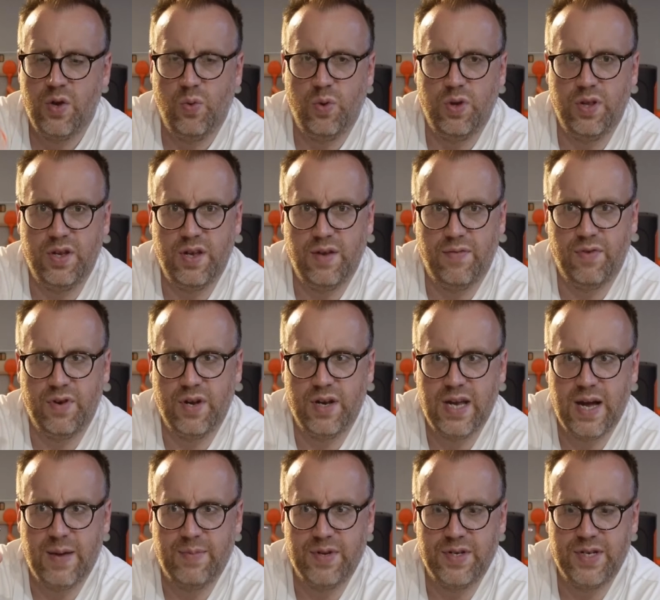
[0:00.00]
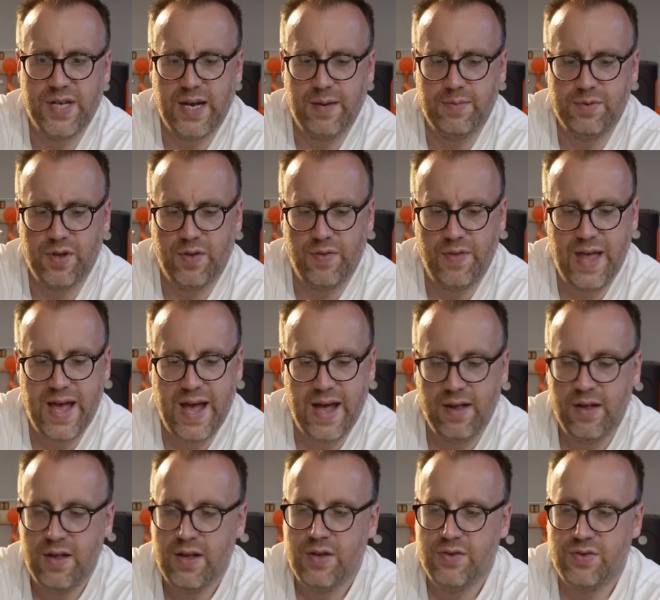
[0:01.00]
with the different adapter types on
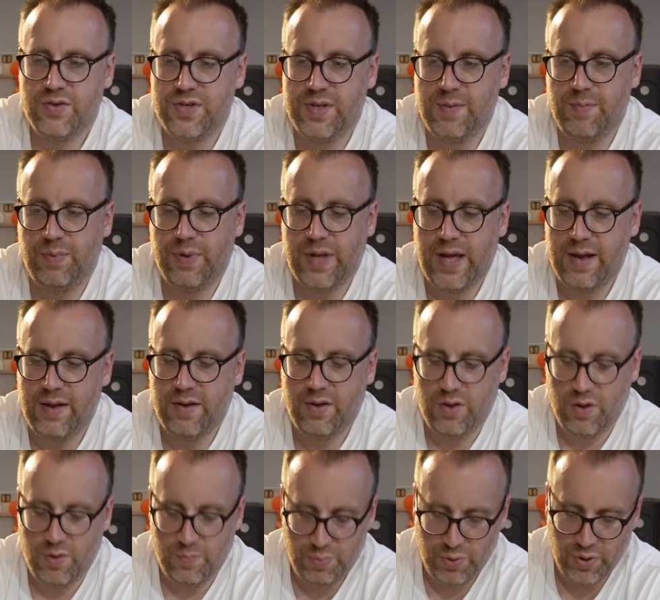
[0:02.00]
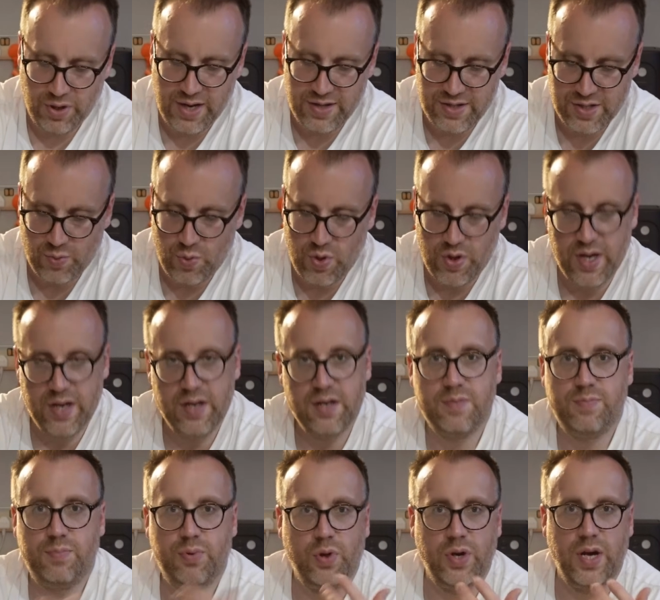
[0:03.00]
there. So simply plug it into one
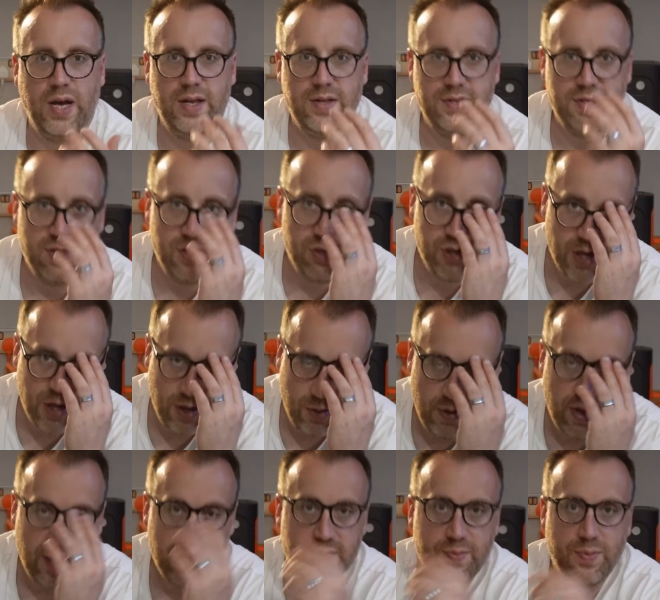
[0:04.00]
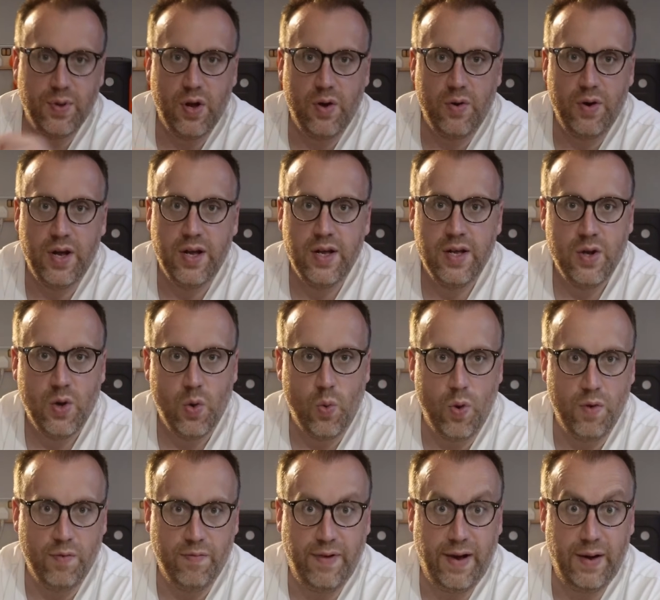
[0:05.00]
end, plug it into the Jackery Explorer
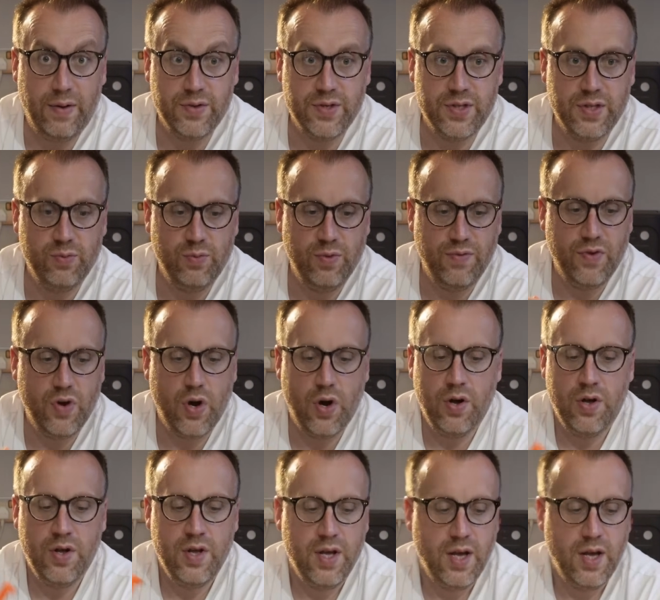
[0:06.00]
1000 that we've got.